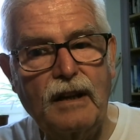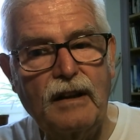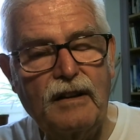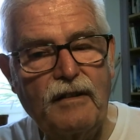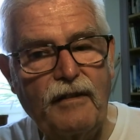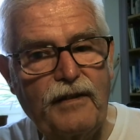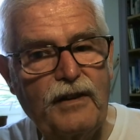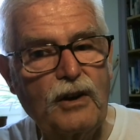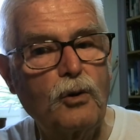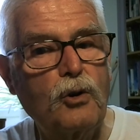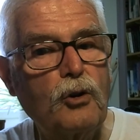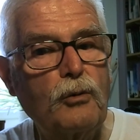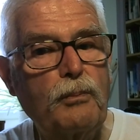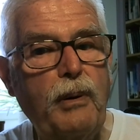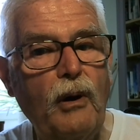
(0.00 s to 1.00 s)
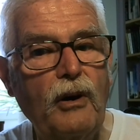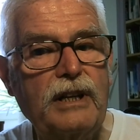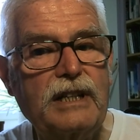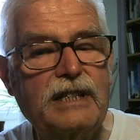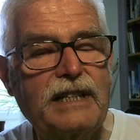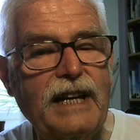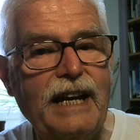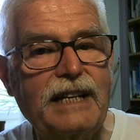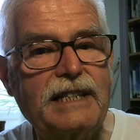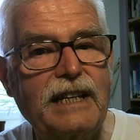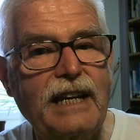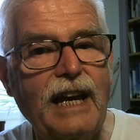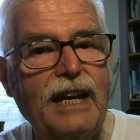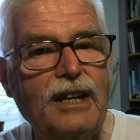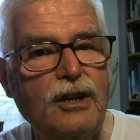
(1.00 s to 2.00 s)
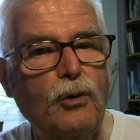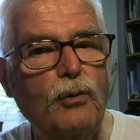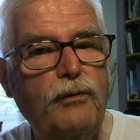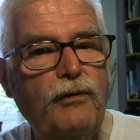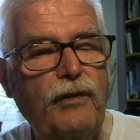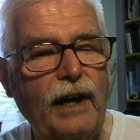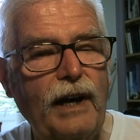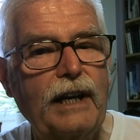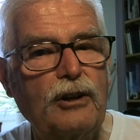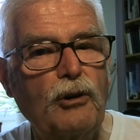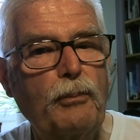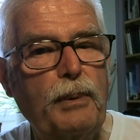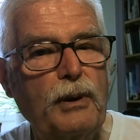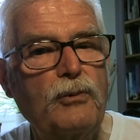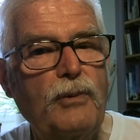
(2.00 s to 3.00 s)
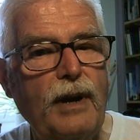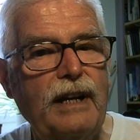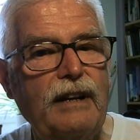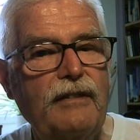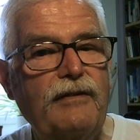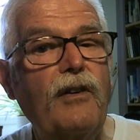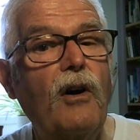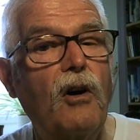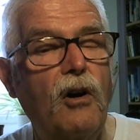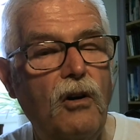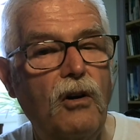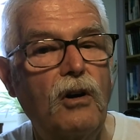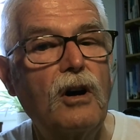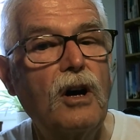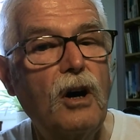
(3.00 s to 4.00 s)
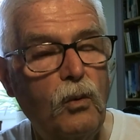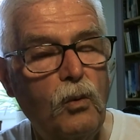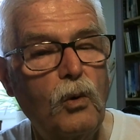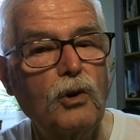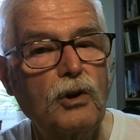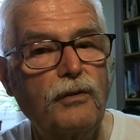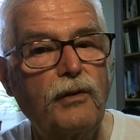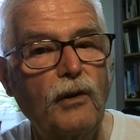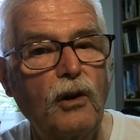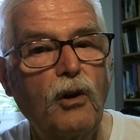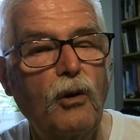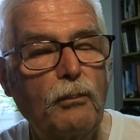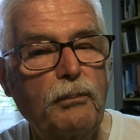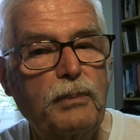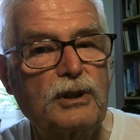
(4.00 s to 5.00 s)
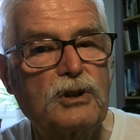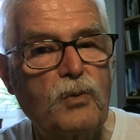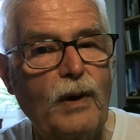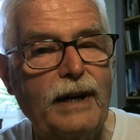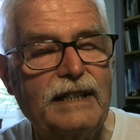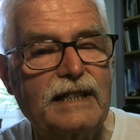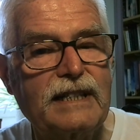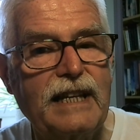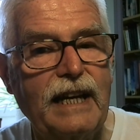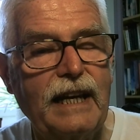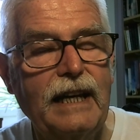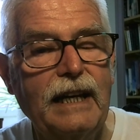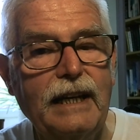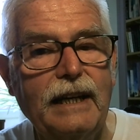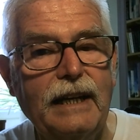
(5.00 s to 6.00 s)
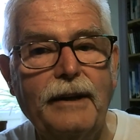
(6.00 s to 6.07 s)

a few good points there to get you fired up and ready for a wonderful Humpless Wednesday.